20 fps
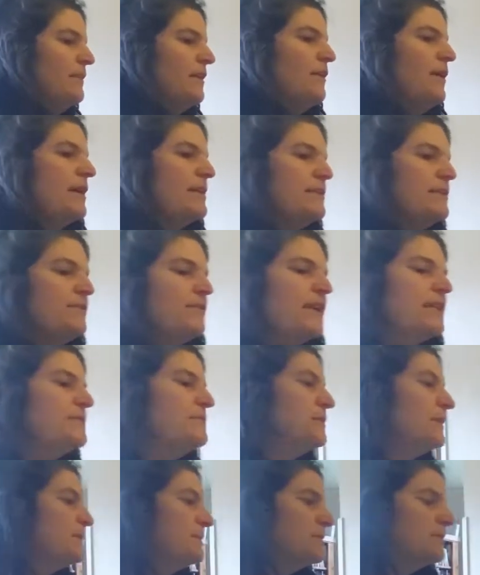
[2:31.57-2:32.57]
Okay, so that's
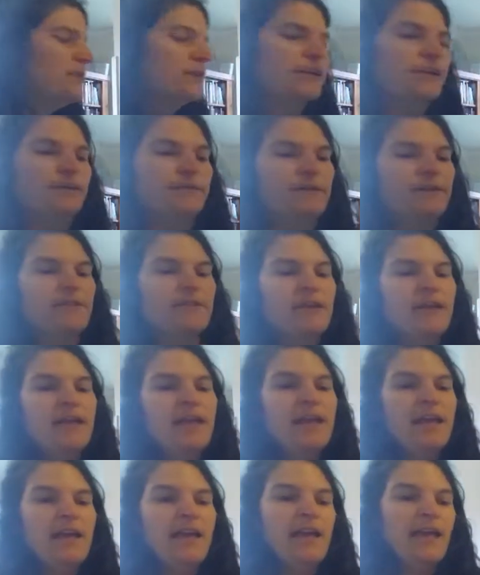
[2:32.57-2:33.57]
what I'm starting with.
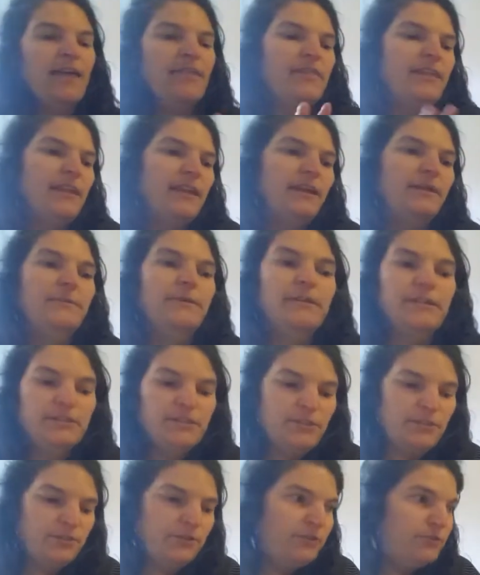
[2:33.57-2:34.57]
And then I
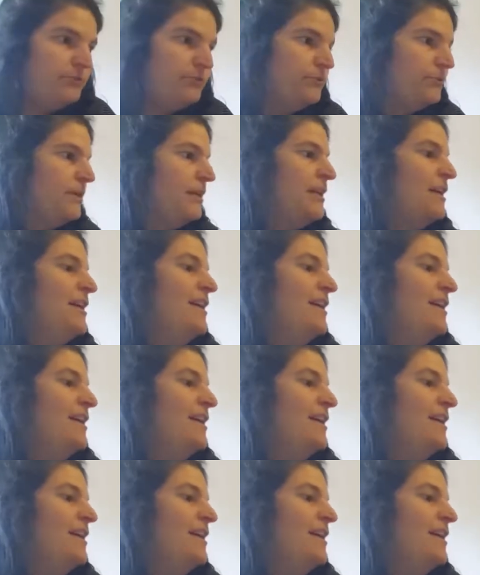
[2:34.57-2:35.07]
went to,